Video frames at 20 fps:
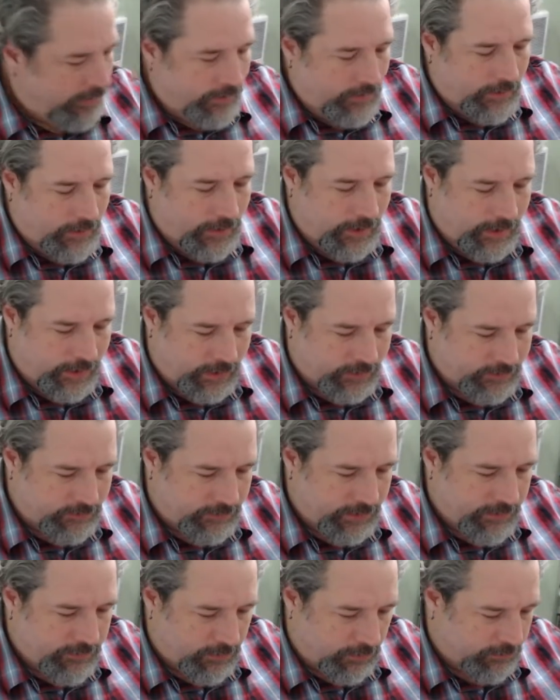And
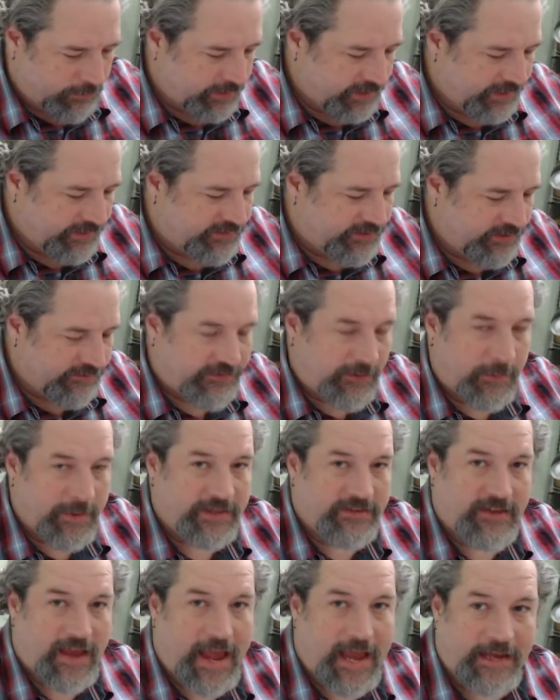we will release it from
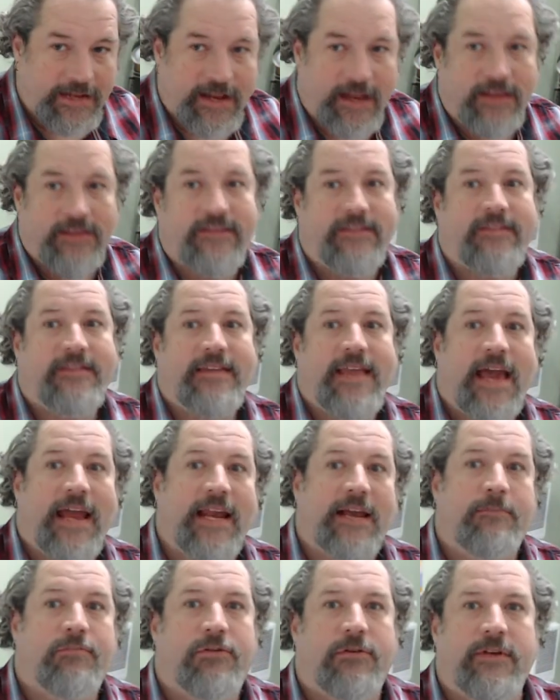its
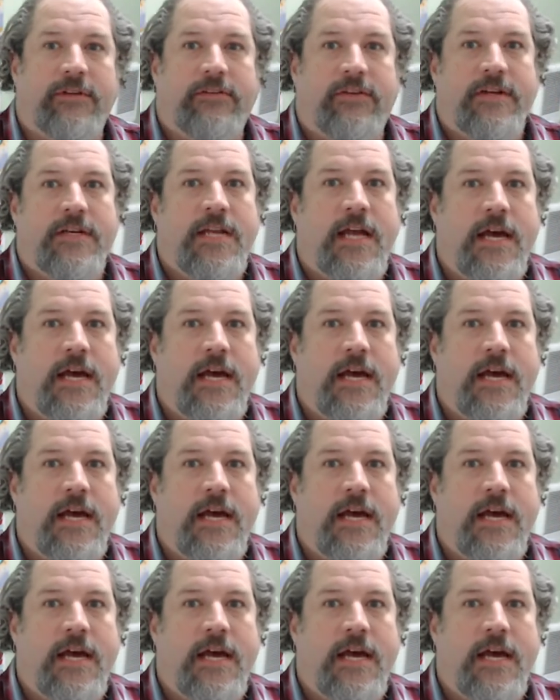anti-static prison.